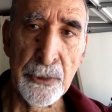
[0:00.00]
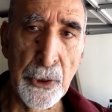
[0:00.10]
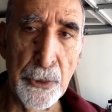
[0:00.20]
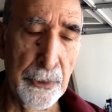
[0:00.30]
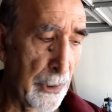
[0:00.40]

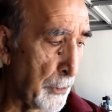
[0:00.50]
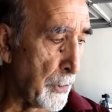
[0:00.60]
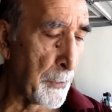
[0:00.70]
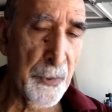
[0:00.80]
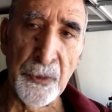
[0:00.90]
So you can
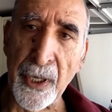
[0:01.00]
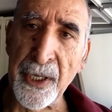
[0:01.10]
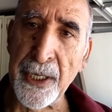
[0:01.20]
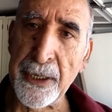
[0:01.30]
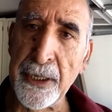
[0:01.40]
go up to
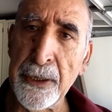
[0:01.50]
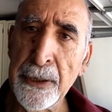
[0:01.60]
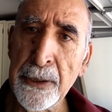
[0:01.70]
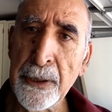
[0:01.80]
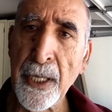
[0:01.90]
180
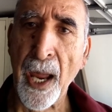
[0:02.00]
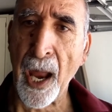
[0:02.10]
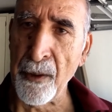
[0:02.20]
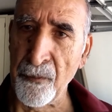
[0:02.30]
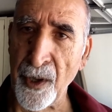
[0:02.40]

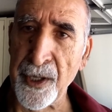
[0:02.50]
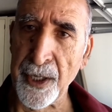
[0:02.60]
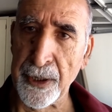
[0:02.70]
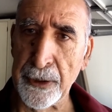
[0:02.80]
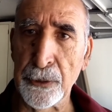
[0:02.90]
and 180.